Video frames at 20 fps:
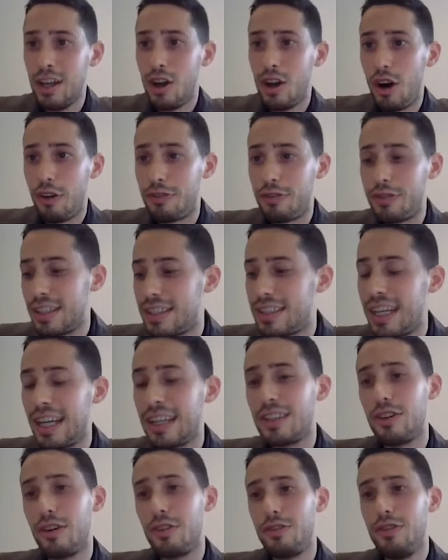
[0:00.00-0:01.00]
of the
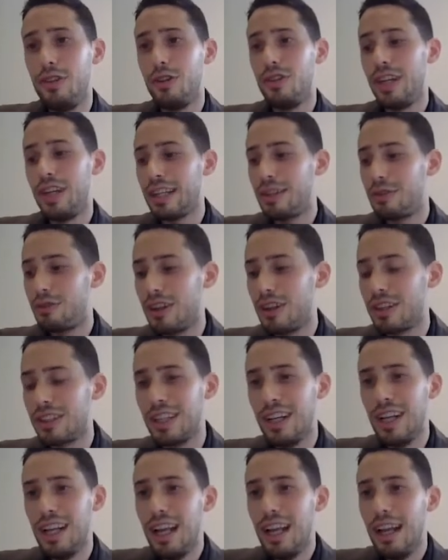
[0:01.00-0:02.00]
set of neural networks,
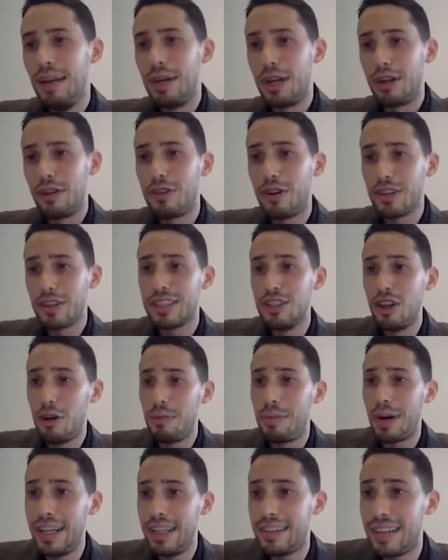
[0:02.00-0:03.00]
but of course
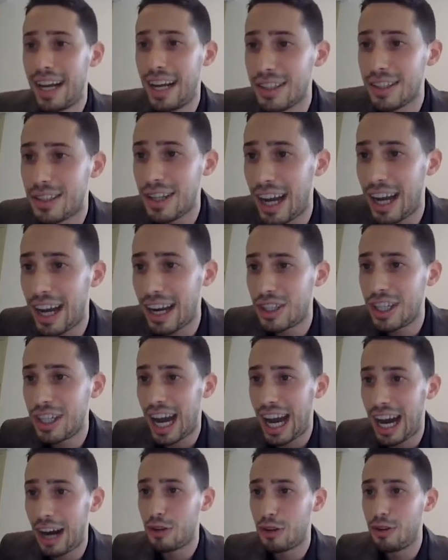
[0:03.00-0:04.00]
nobody tells you actually
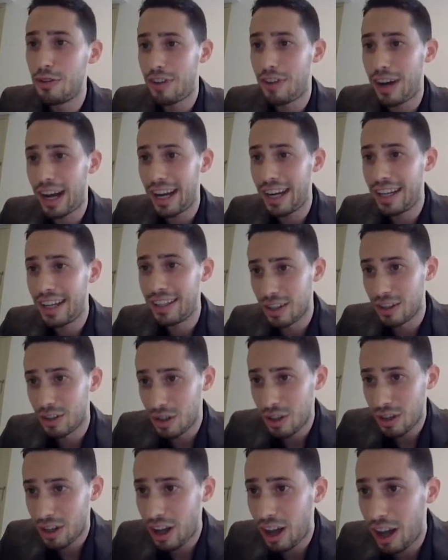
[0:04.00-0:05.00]
how to find
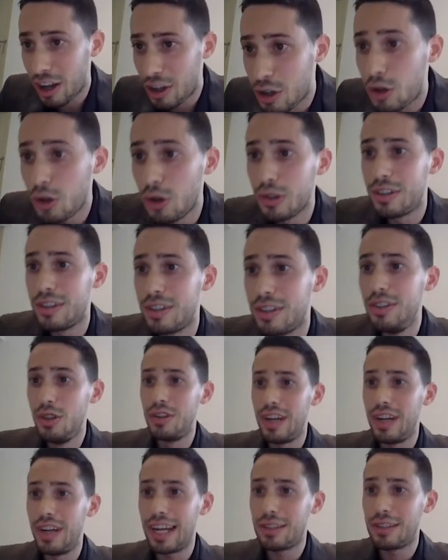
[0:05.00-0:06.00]
a good
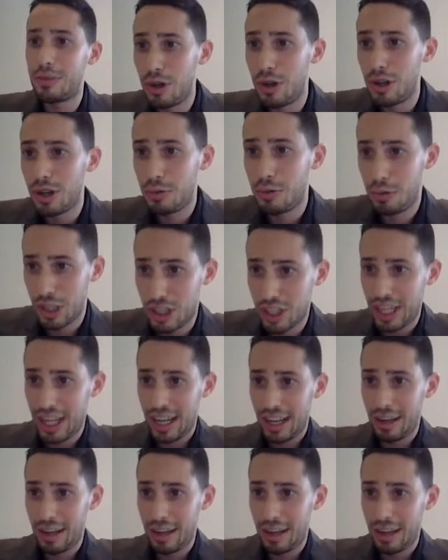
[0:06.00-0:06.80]
neural network which